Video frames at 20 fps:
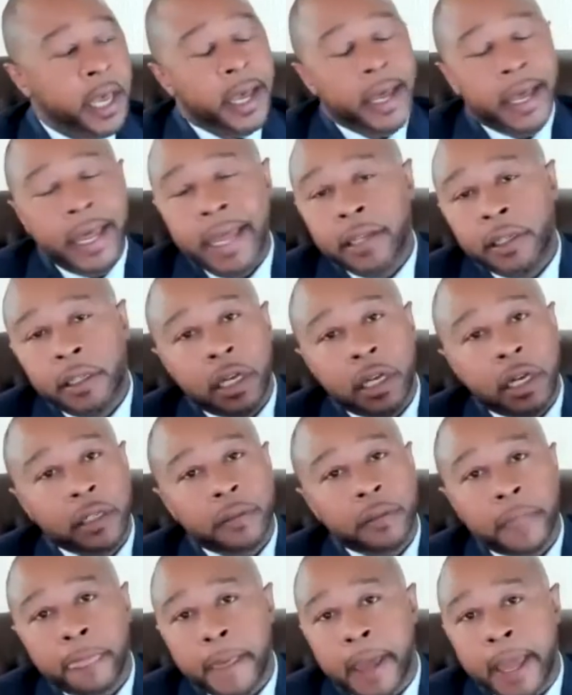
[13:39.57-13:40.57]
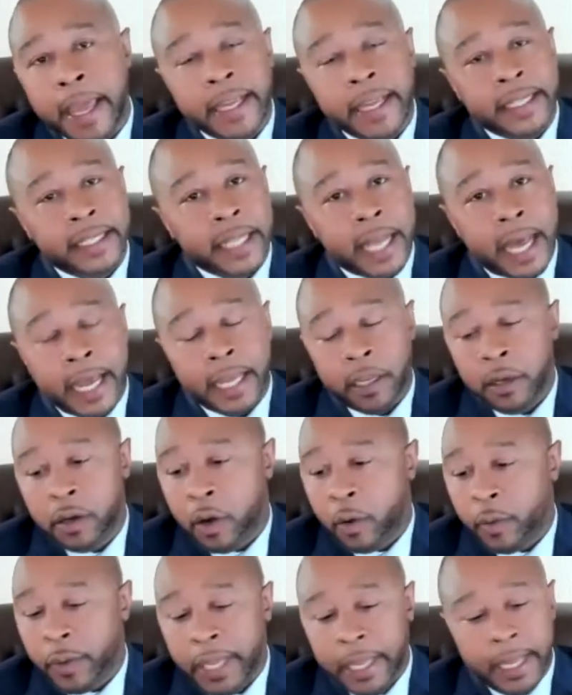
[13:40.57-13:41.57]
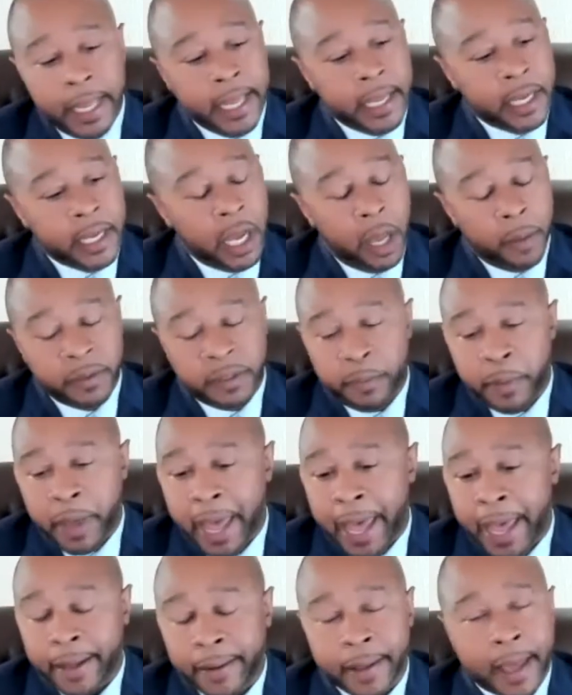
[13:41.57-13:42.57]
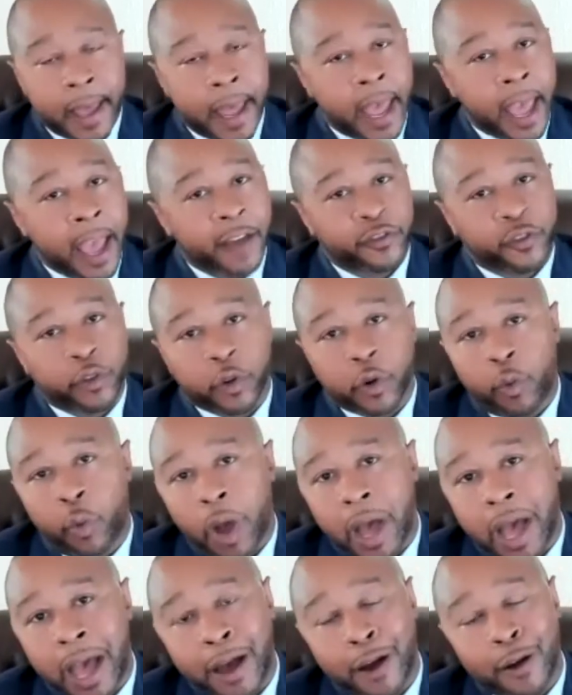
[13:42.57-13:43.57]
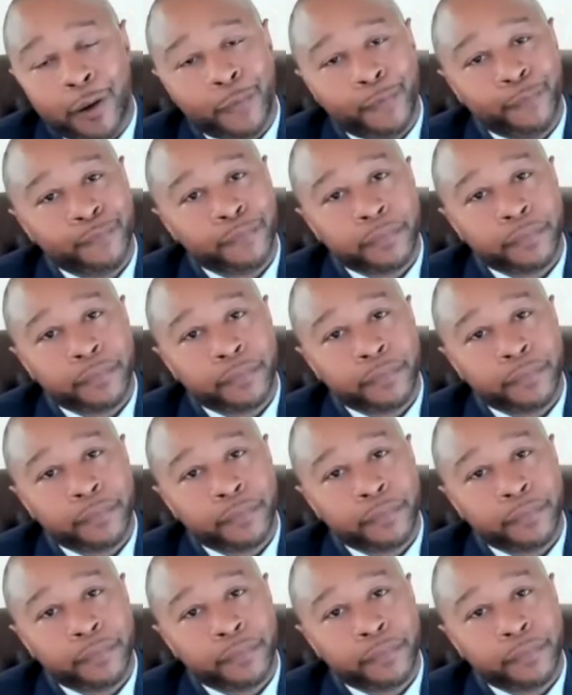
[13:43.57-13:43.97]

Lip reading: He looked, and he's like, he comes back after a while,